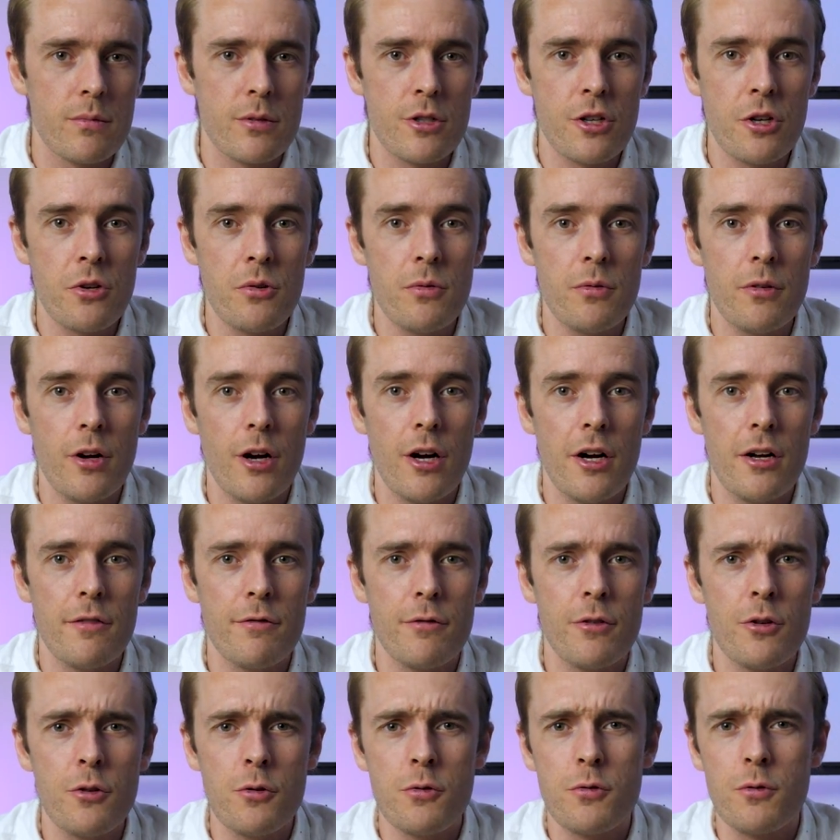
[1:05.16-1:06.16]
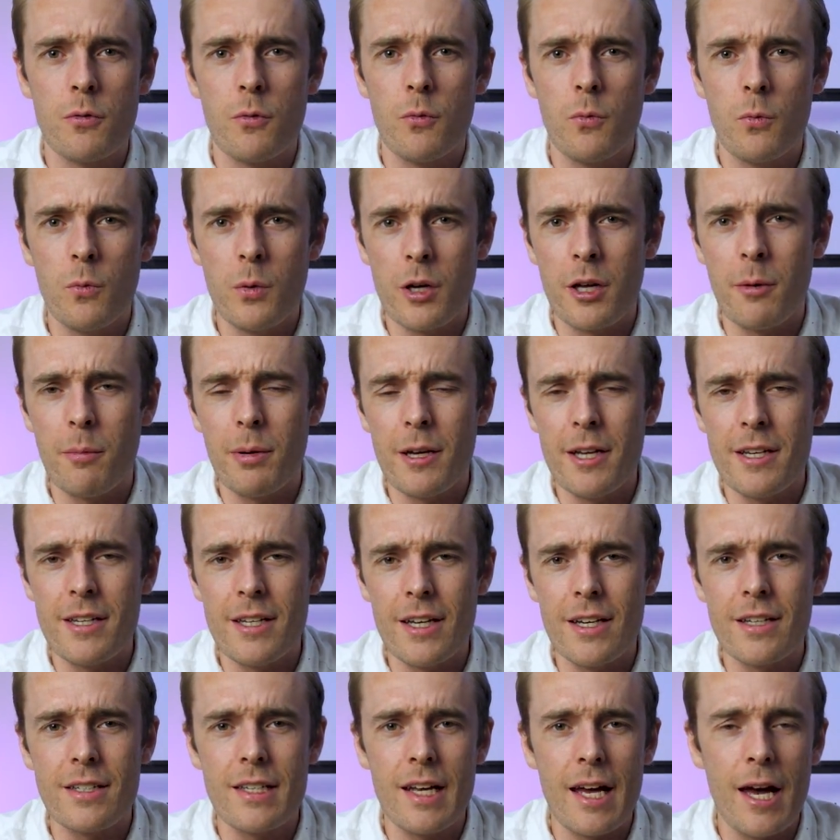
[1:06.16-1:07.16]
So I've used
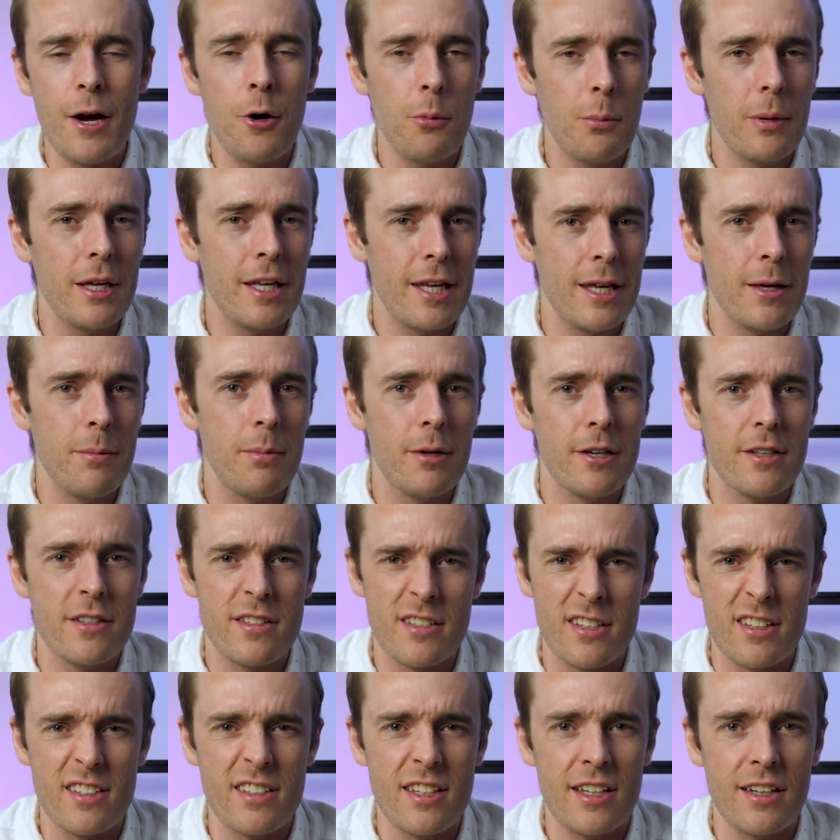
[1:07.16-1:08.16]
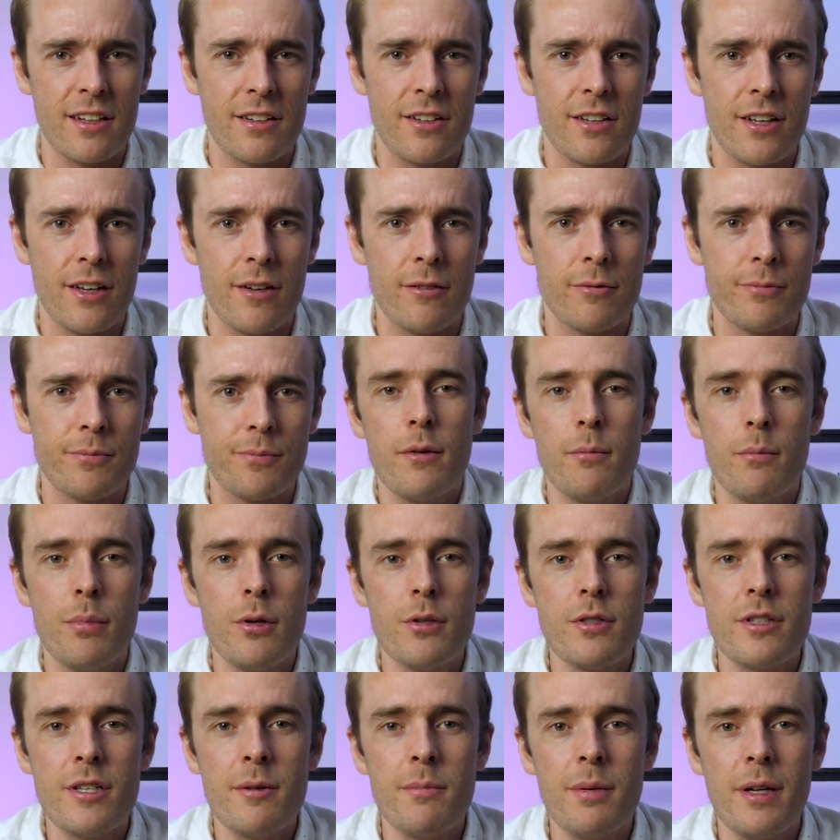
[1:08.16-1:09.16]
Wikipedia to help me keep it succinct here.
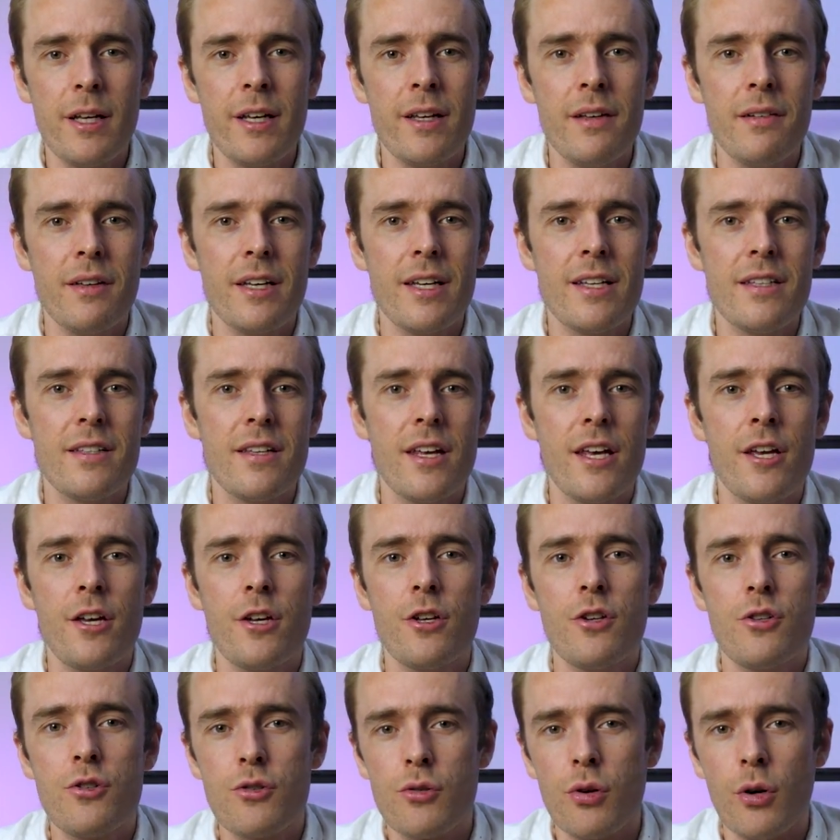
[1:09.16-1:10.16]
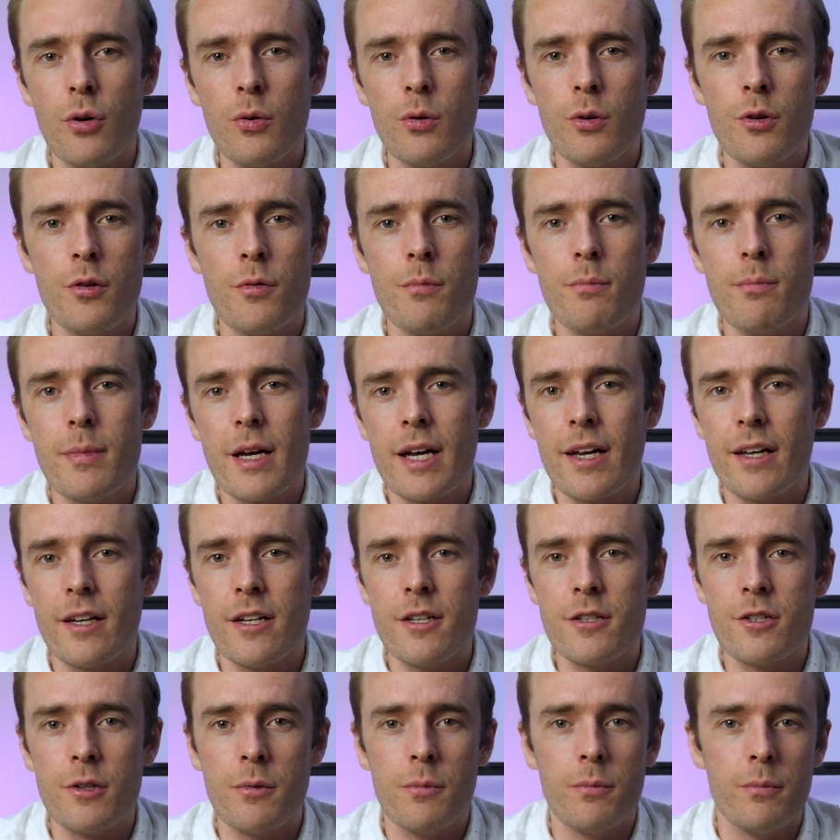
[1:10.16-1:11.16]
Put simply, it's a control loop
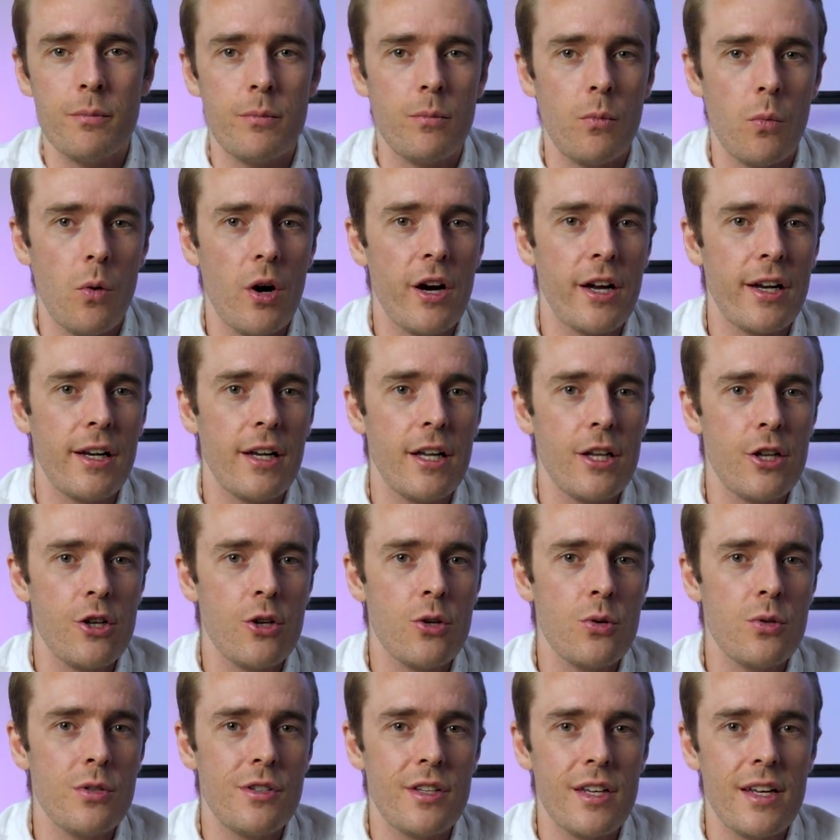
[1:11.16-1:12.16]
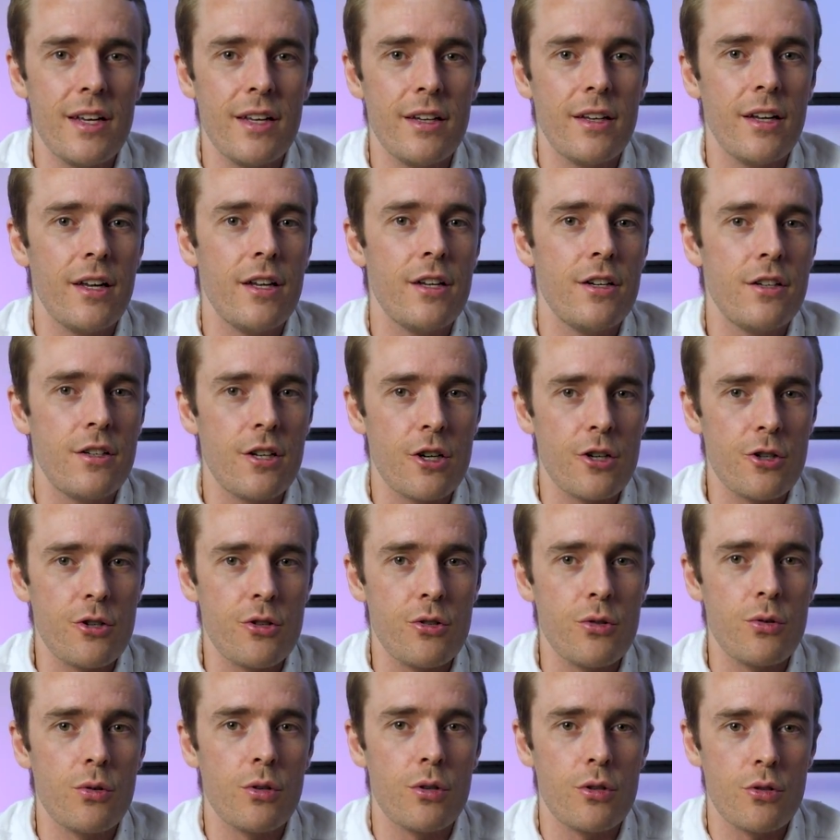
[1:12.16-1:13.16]
mechanism widely used in
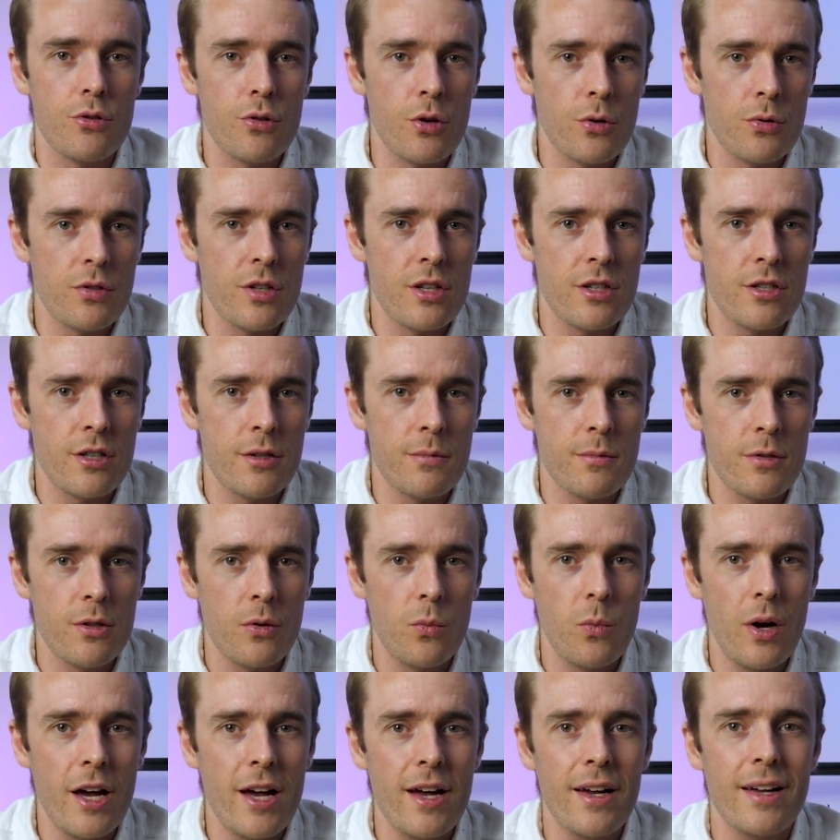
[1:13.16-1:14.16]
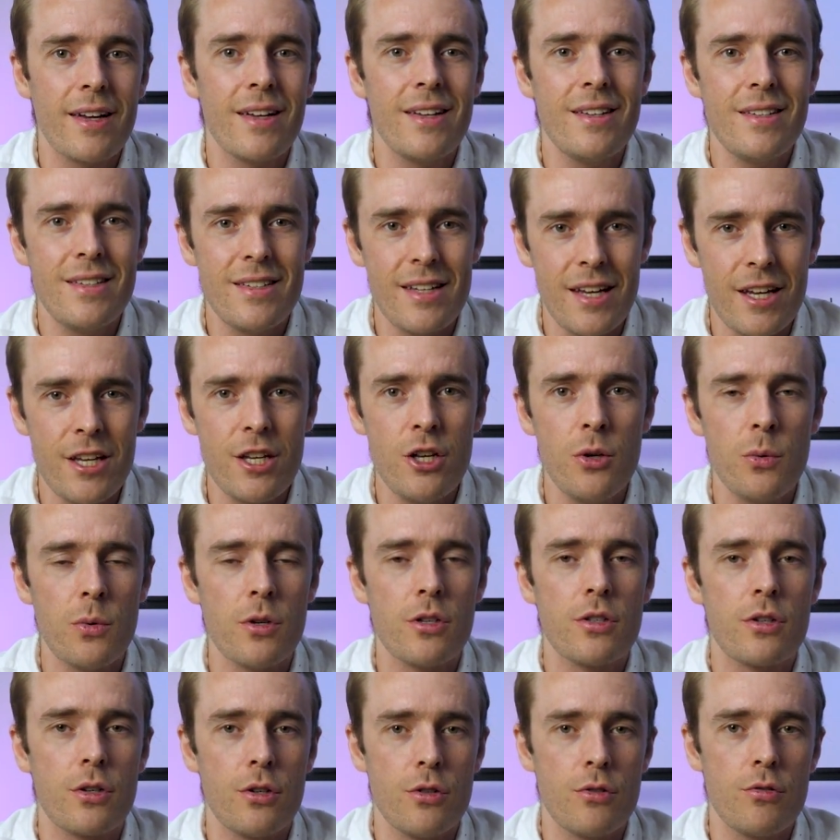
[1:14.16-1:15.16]
industrial control systems where
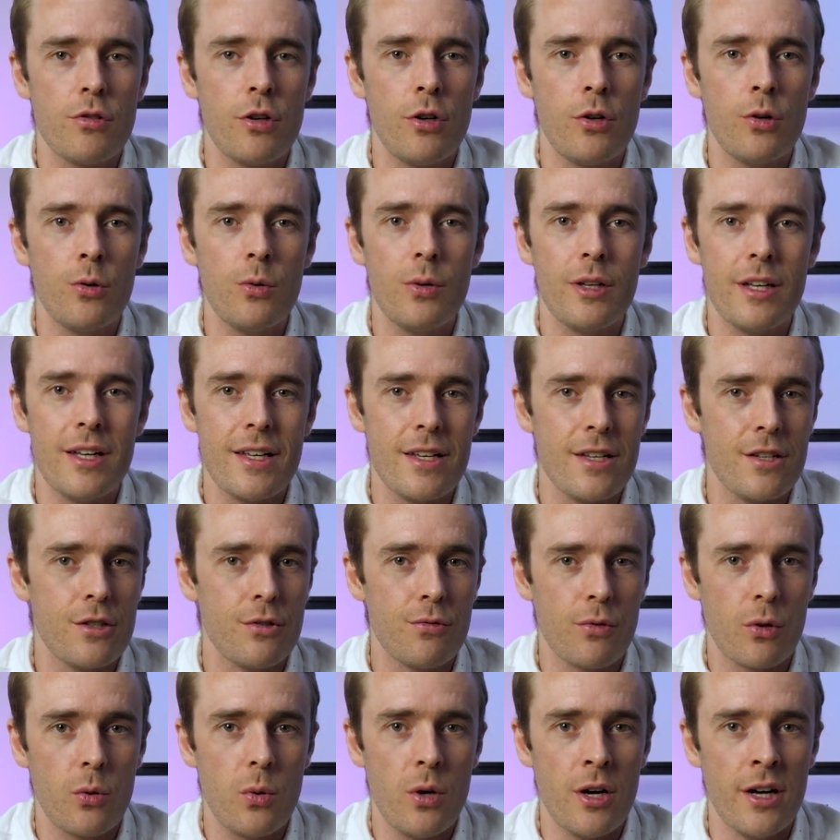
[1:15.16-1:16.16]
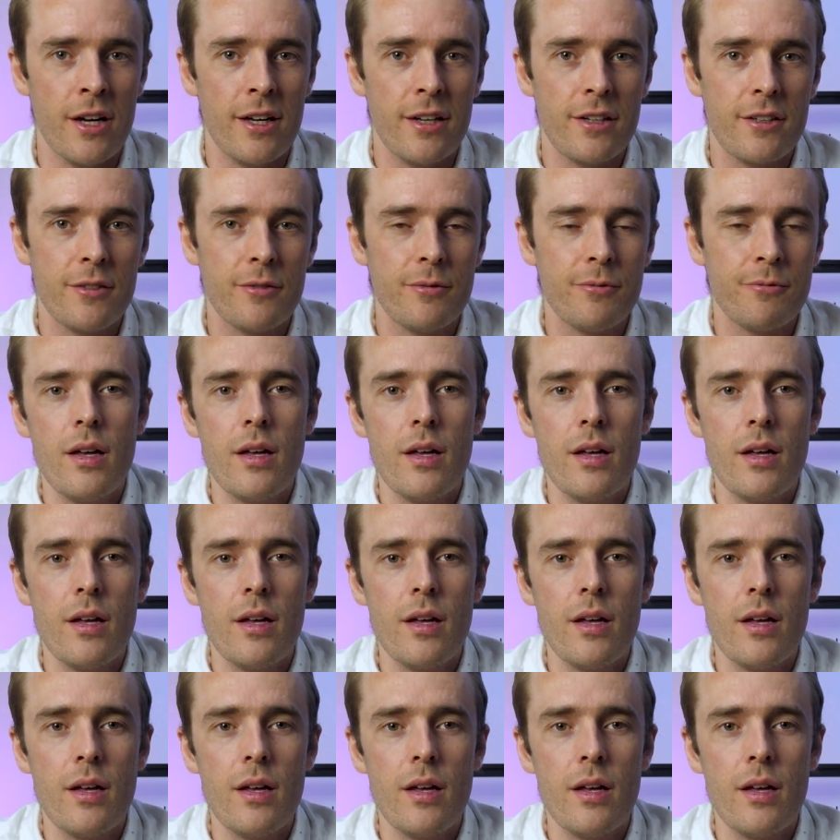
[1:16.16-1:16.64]
continuous control is required.